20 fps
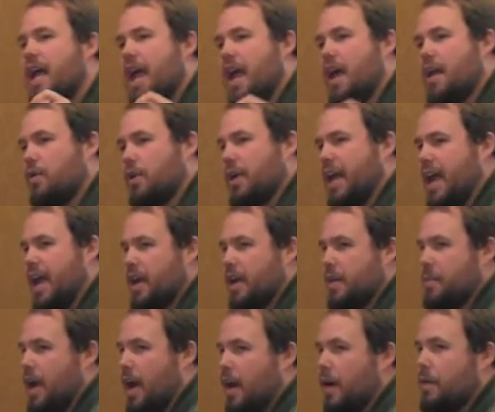and
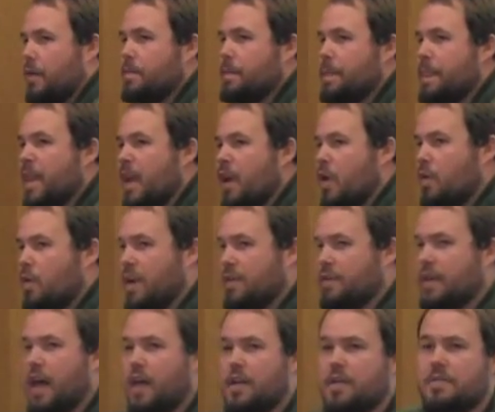organic matter. We
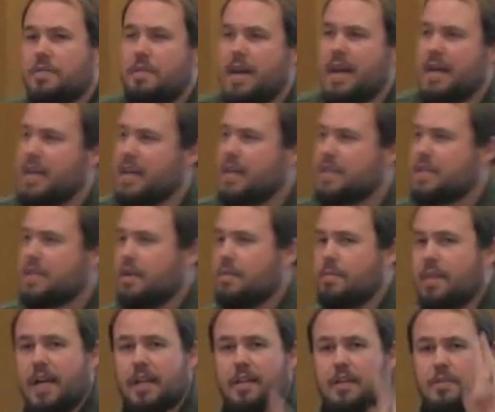have calcium
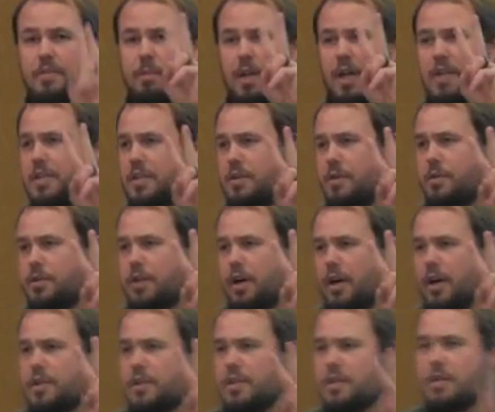magnesium, they got these plus two
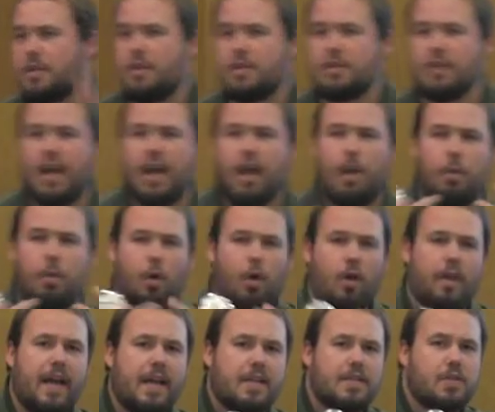charges. So they help
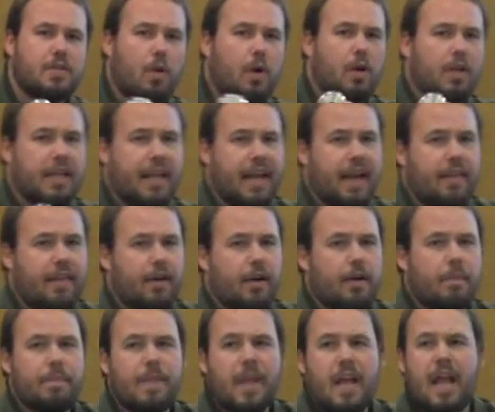hold that soil
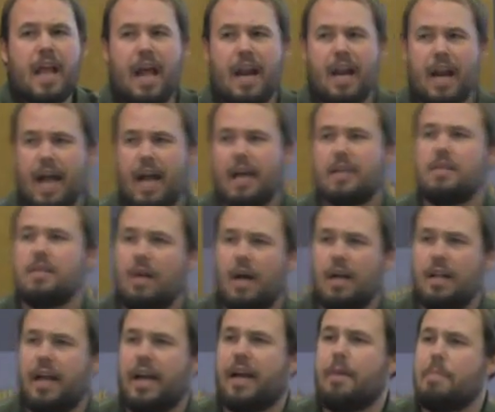together and it acts a
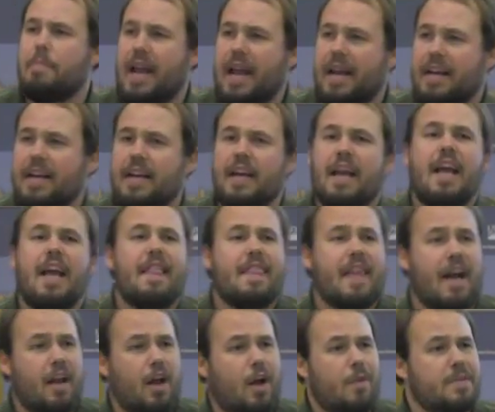lot like a magnet.
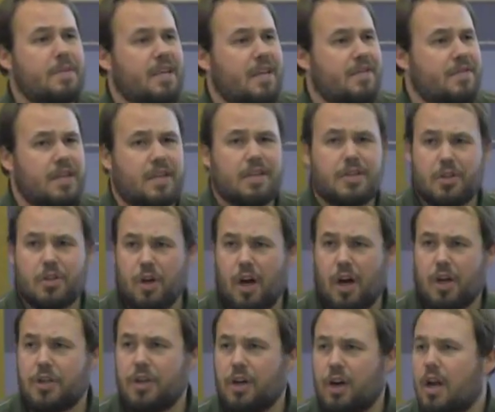That helps gives it
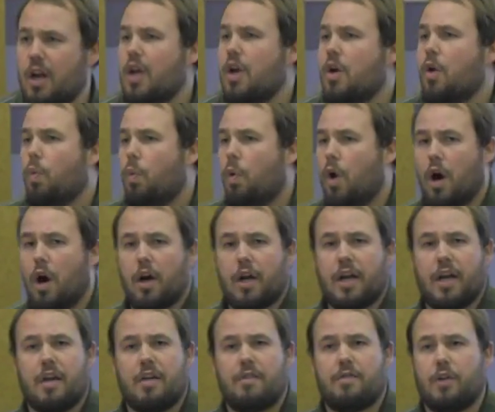structure, water
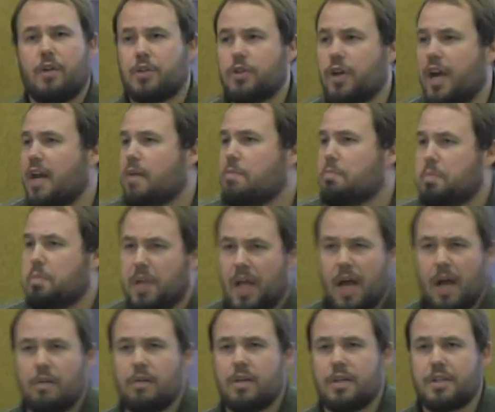can infiltrate,
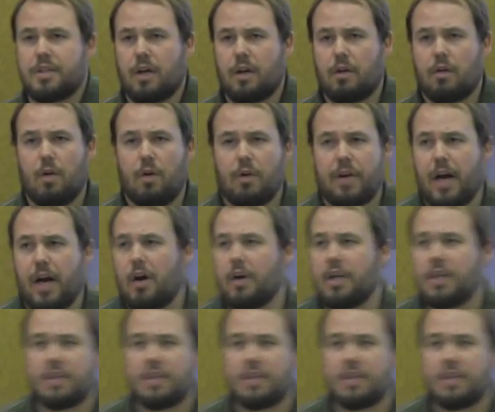plant roots can grow down,